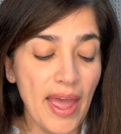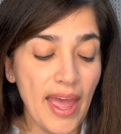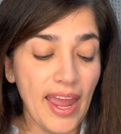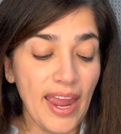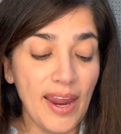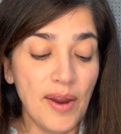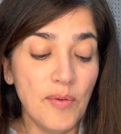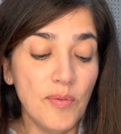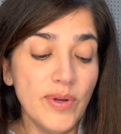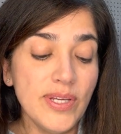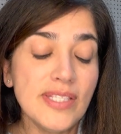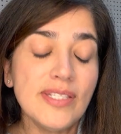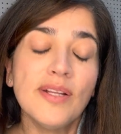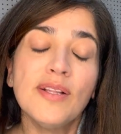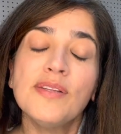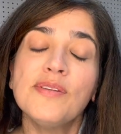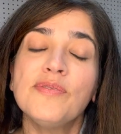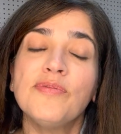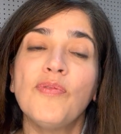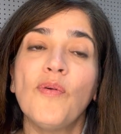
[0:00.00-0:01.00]

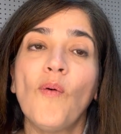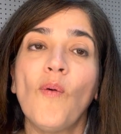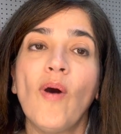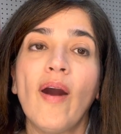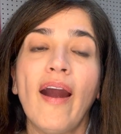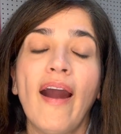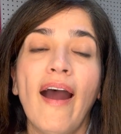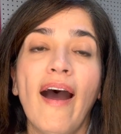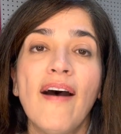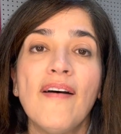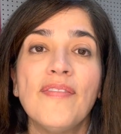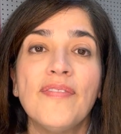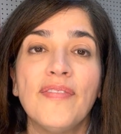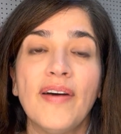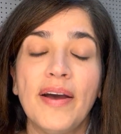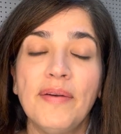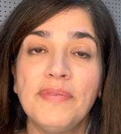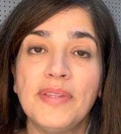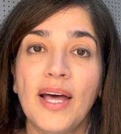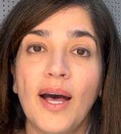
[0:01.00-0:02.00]

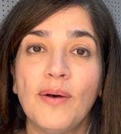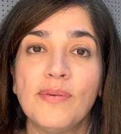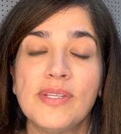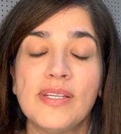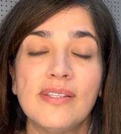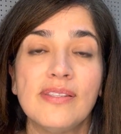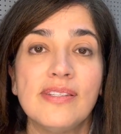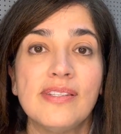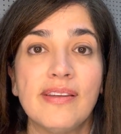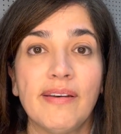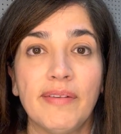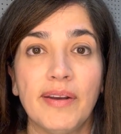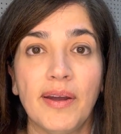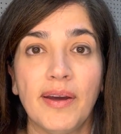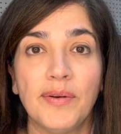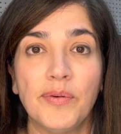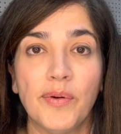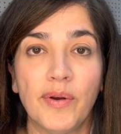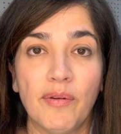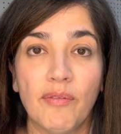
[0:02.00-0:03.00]

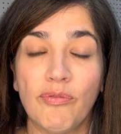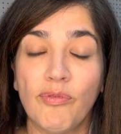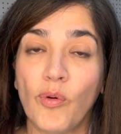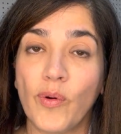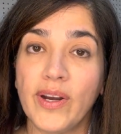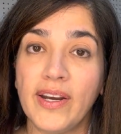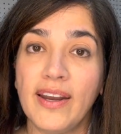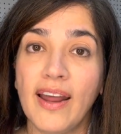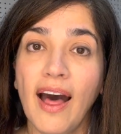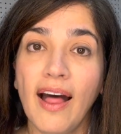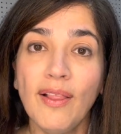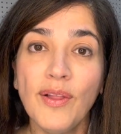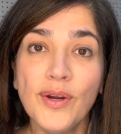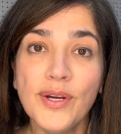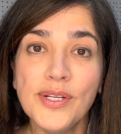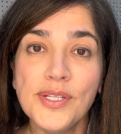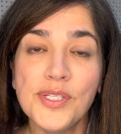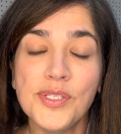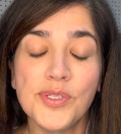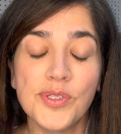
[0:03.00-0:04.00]

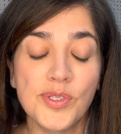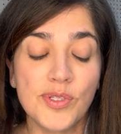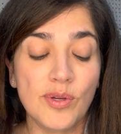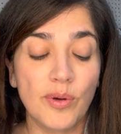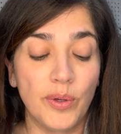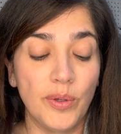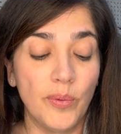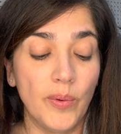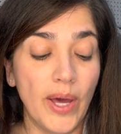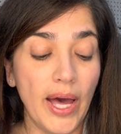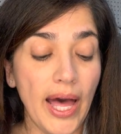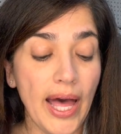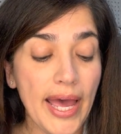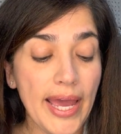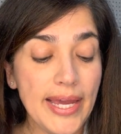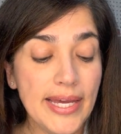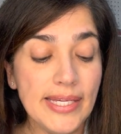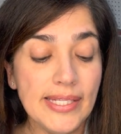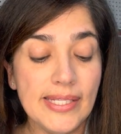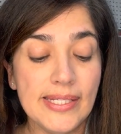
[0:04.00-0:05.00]
$5,740. So you
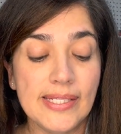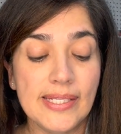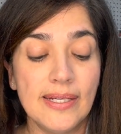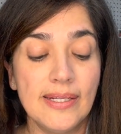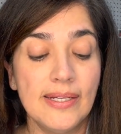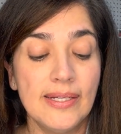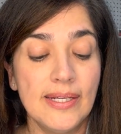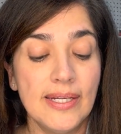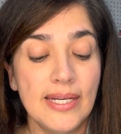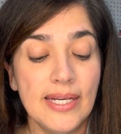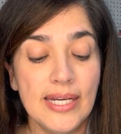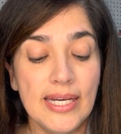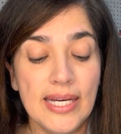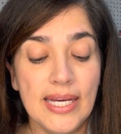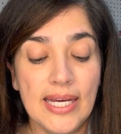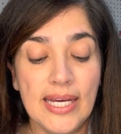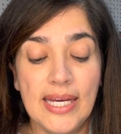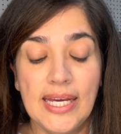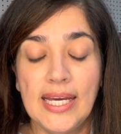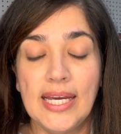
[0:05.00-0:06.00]
guys,
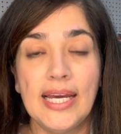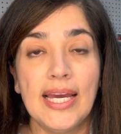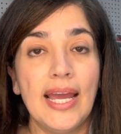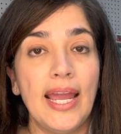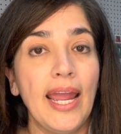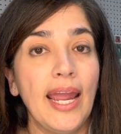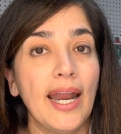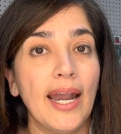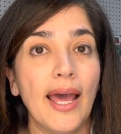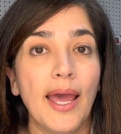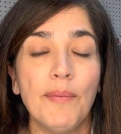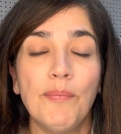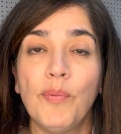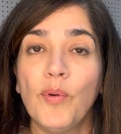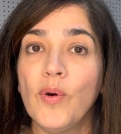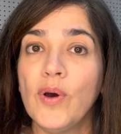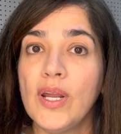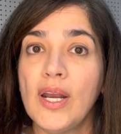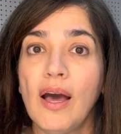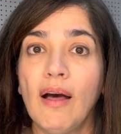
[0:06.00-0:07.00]
and I
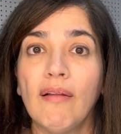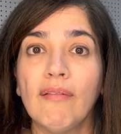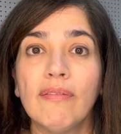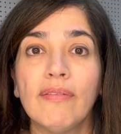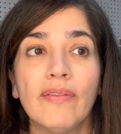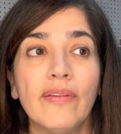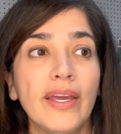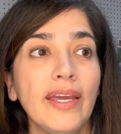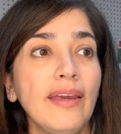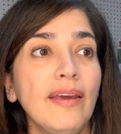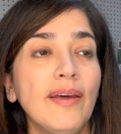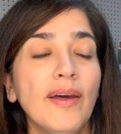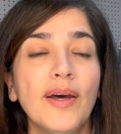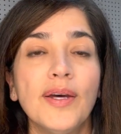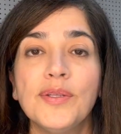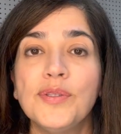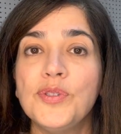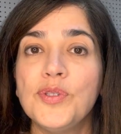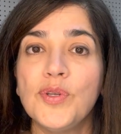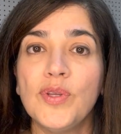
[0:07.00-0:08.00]
put a link
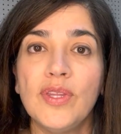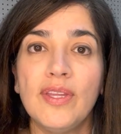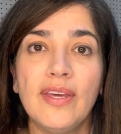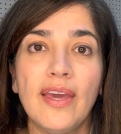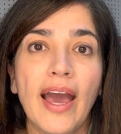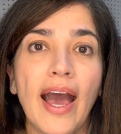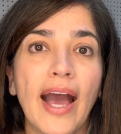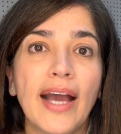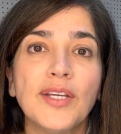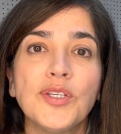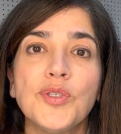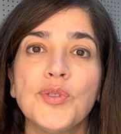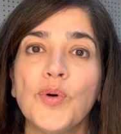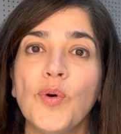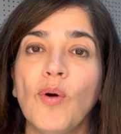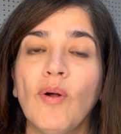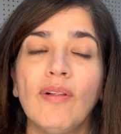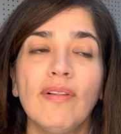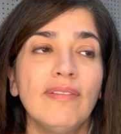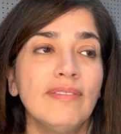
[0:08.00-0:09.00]
to the
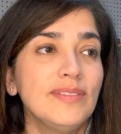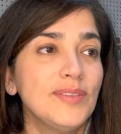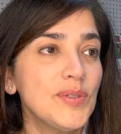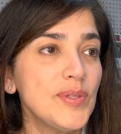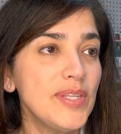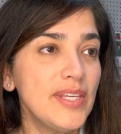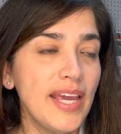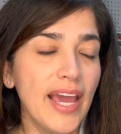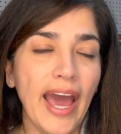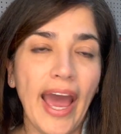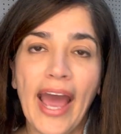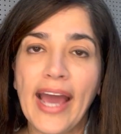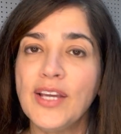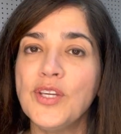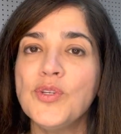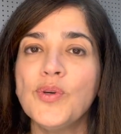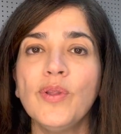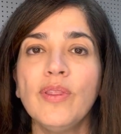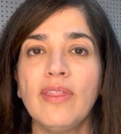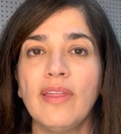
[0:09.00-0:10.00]
actual
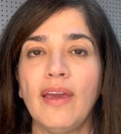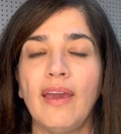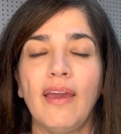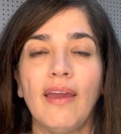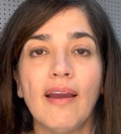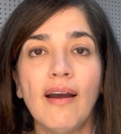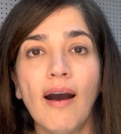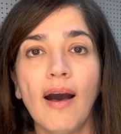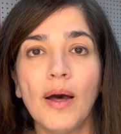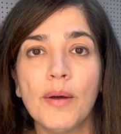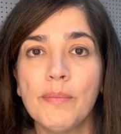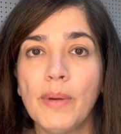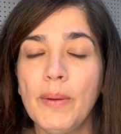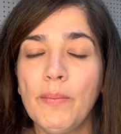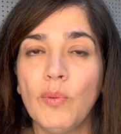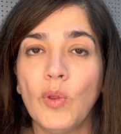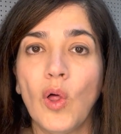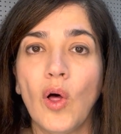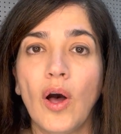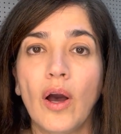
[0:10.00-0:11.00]
thing on my
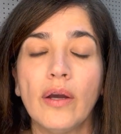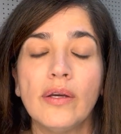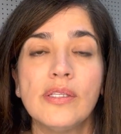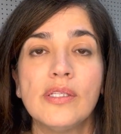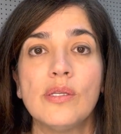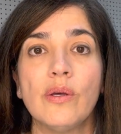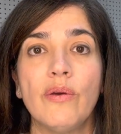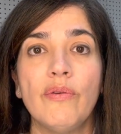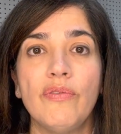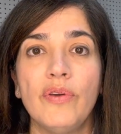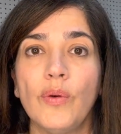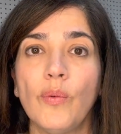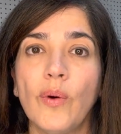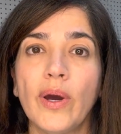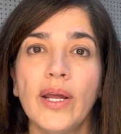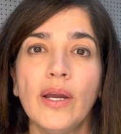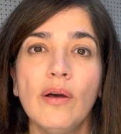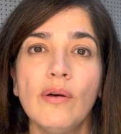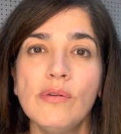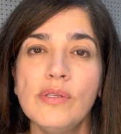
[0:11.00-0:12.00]
blog. So if you
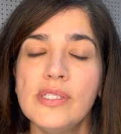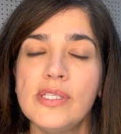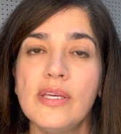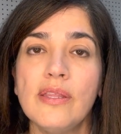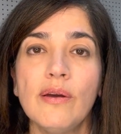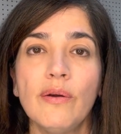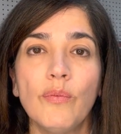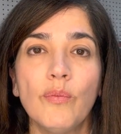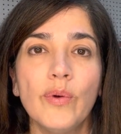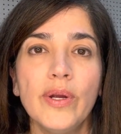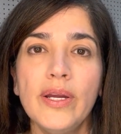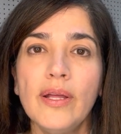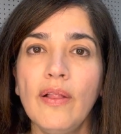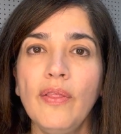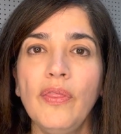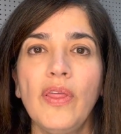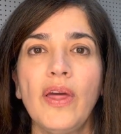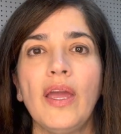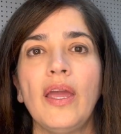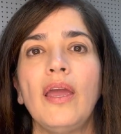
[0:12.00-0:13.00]
want to go see the real
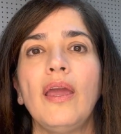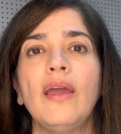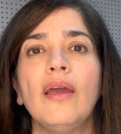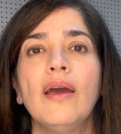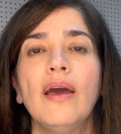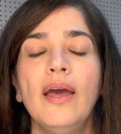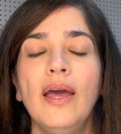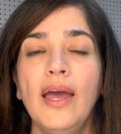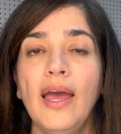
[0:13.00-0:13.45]
thing,